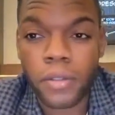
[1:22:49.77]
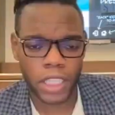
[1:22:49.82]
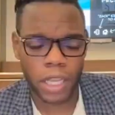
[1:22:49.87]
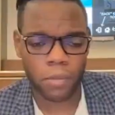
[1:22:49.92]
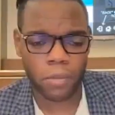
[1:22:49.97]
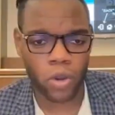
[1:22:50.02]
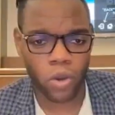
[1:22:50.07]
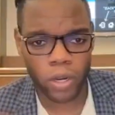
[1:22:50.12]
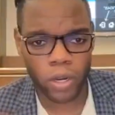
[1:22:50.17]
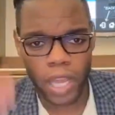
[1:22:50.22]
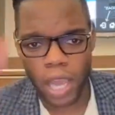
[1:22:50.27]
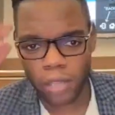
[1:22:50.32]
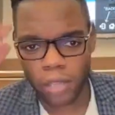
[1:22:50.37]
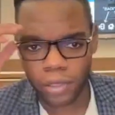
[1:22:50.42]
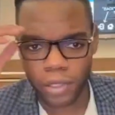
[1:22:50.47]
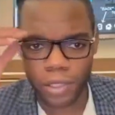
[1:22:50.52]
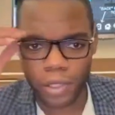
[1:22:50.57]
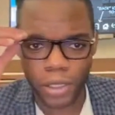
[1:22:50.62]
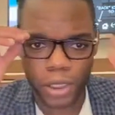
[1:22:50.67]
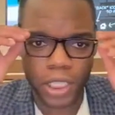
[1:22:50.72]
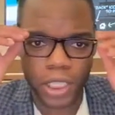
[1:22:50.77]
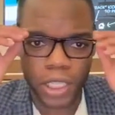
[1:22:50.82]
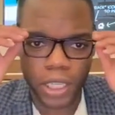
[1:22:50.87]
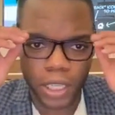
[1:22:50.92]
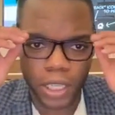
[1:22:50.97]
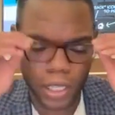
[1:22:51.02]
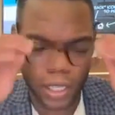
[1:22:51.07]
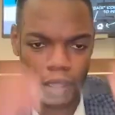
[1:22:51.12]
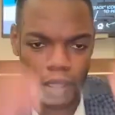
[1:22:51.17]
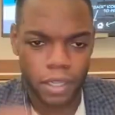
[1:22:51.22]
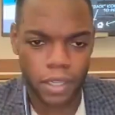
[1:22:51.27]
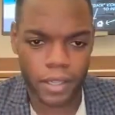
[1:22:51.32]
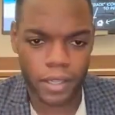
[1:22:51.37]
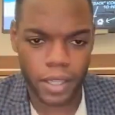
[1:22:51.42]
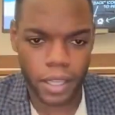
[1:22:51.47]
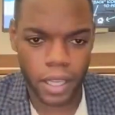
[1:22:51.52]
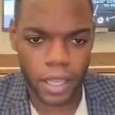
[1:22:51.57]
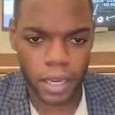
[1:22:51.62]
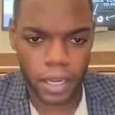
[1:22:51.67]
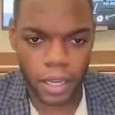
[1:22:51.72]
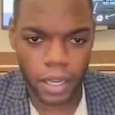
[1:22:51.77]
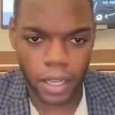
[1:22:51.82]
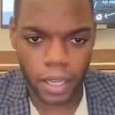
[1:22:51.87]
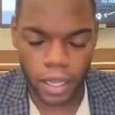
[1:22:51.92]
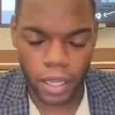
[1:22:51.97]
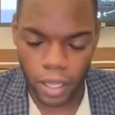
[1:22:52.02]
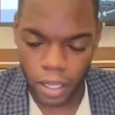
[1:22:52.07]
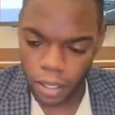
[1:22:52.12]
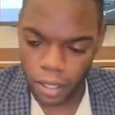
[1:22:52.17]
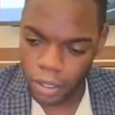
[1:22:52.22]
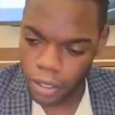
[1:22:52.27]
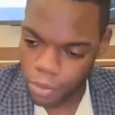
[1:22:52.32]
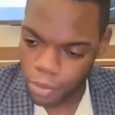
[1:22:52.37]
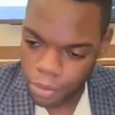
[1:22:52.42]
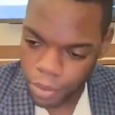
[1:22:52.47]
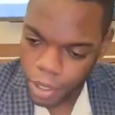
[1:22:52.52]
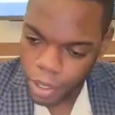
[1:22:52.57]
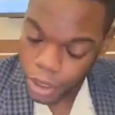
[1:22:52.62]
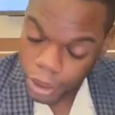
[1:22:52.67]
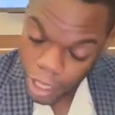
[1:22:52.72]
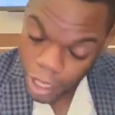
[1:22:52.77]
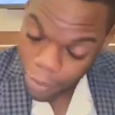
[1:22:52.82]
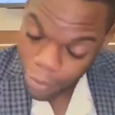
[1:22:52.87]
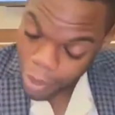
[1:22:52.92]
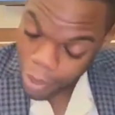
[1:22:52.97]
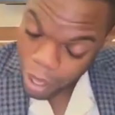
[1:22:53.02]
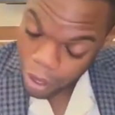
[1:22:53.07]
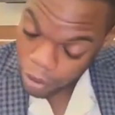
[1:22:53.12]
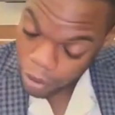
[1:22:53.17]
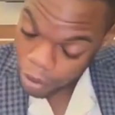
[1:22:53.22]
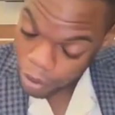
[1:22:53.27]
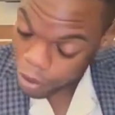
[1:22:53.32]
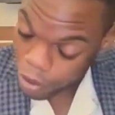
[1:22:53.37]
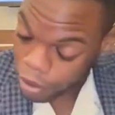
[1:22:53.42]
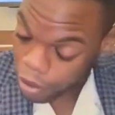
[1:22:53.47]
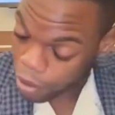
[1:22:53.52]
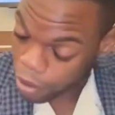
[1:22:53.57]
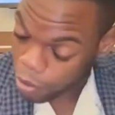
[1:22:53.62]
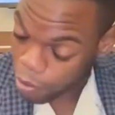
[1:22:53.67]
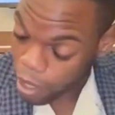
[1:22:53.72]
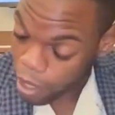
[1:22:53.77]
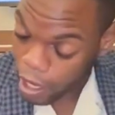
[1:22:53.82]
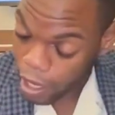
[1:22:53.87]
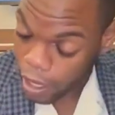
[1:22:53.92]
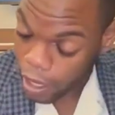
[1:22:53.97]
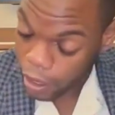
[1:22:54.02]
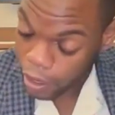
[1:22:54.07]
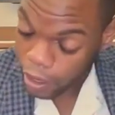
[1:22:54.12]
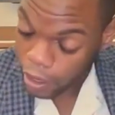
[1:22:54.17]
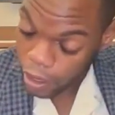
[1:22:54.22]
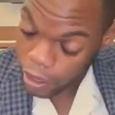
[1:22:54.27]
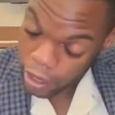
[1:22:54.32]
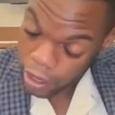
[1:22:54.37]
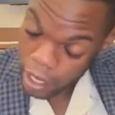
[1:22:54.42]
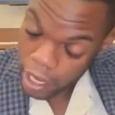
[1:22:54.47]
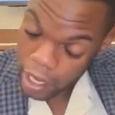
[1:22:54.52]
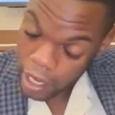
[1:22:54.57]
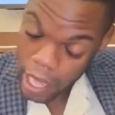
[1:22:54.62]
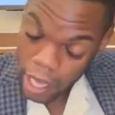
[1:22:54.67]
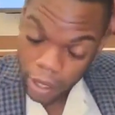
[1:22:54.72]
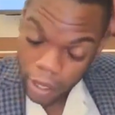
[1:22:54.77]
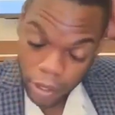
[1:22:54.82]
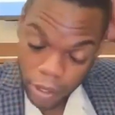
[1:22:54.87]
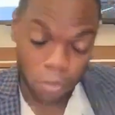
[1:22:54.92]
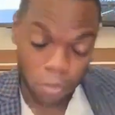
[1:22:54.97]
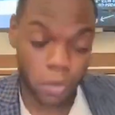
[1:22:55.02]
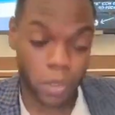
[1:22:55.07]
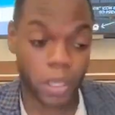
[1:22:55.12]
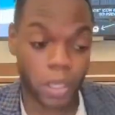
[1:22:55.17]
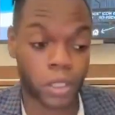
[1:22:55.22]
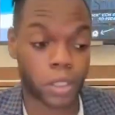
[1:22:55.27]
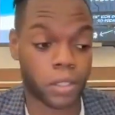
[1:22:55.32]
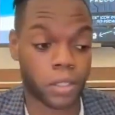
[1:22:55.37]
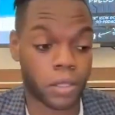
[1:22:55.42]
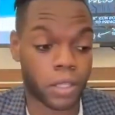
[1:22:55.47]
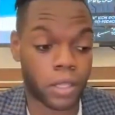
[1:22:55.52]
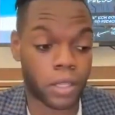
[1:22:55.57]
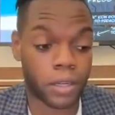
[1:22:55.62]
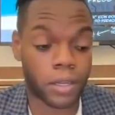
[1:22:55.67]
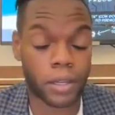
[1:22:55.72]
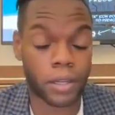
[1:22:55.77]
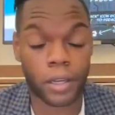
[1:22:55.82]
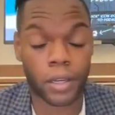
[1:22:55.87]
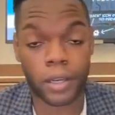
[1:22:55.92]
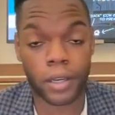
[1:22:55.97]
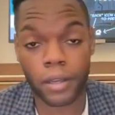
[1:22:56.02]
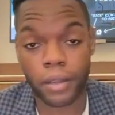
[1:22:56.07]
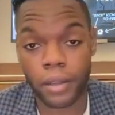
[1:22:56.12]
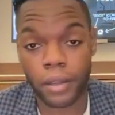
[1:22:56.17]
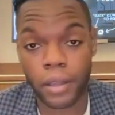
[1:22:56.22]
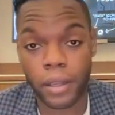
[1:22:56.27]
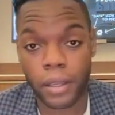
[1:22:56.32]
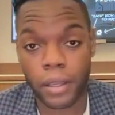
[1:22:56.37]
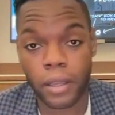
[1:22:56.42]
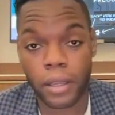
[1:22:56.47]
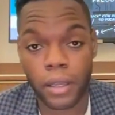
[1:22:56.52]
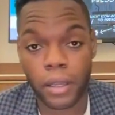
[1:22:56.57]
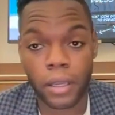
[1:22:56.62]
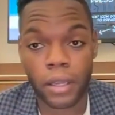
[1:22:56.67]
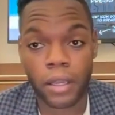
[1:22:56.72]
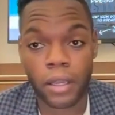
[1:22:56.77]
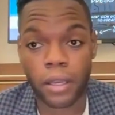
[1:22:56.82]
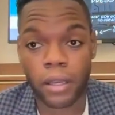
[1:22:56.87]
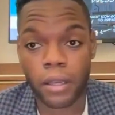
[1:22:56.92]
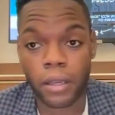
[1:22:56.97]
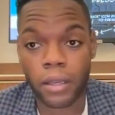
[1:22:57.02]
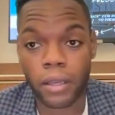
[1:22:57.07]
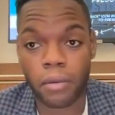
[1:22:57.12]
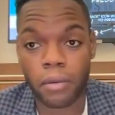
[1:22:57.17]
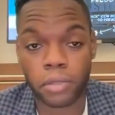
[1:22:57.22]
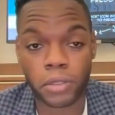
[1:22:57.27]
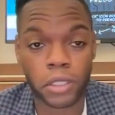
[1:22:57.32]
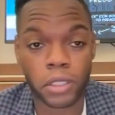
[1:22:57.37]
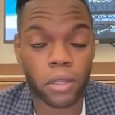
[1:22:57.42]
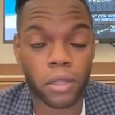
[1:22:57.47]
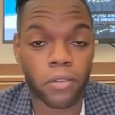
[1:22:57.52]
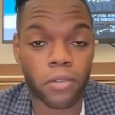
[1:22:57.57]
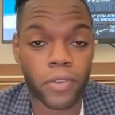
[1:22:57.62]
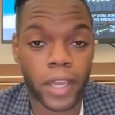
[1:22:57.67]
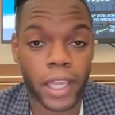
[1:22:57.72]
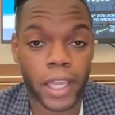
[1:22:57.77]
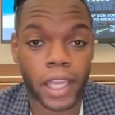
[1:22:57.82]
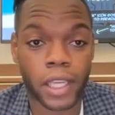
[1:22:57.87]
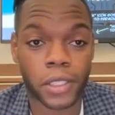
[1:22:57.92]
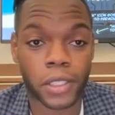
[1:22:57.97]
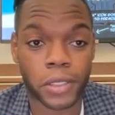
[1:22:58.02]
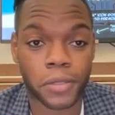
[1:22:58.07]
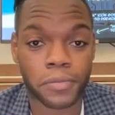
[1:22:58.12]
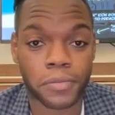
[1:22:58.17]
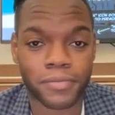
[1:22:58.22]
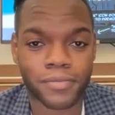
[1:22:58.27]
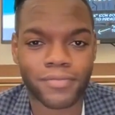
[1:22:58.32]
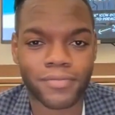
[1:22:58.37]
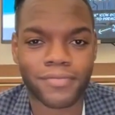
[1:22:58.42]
I'm going out into the city, and I'm going to step out into Dubai and hang out at the beach, and then I'm still on vacation.